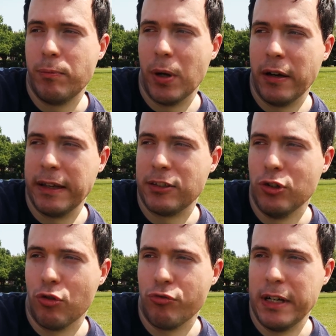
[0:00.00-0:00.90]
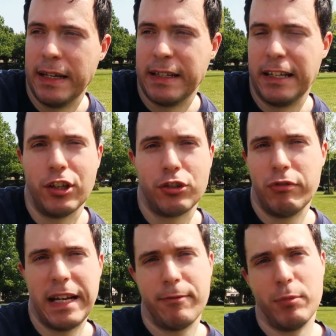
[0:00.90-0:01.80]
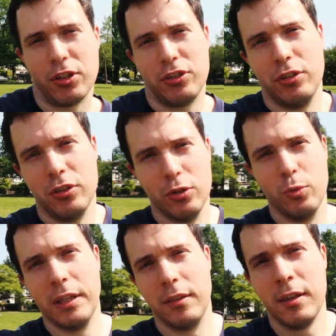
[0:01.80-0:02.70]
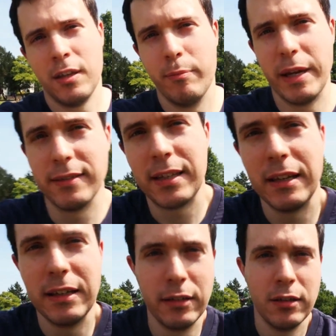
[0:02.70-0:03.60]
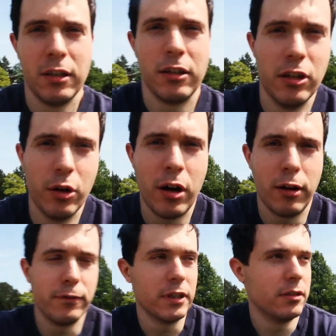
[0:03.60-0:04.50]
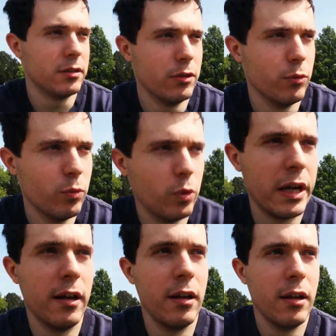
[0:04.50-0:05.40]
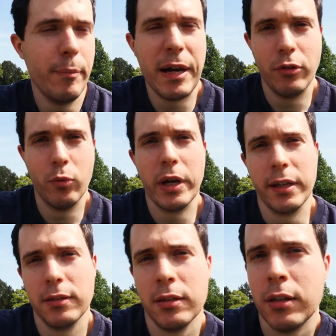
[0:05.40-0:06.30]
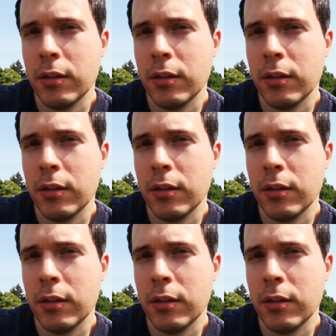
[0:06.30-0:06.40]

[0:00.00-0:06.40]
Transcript: But it's not really, it doesn't really have much to do with maintaining, you know, half decent amount of weight.